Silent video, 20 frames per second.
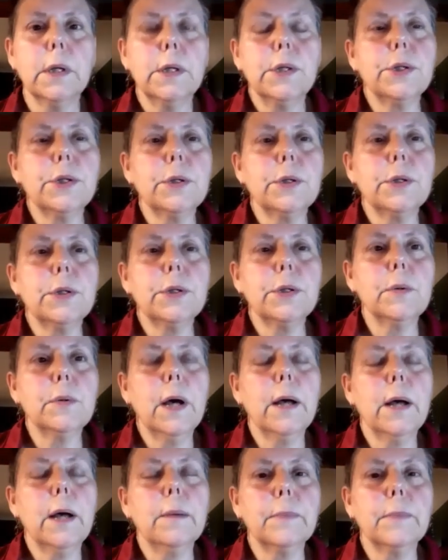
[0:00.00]
to
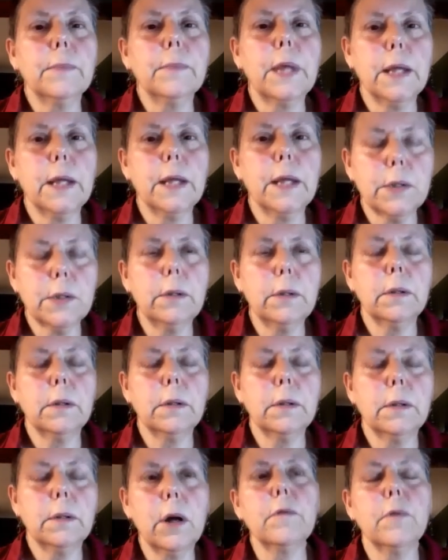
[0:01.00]
cats on
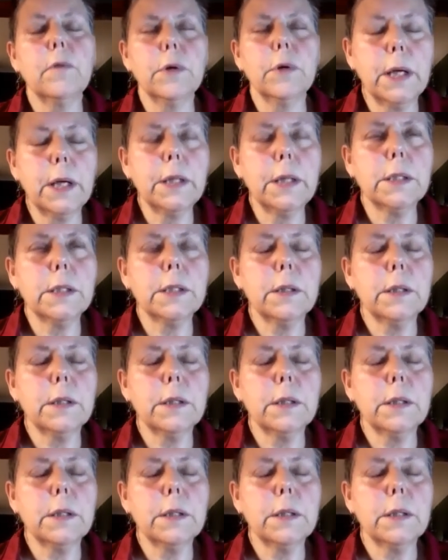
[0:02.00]
carnivore diets.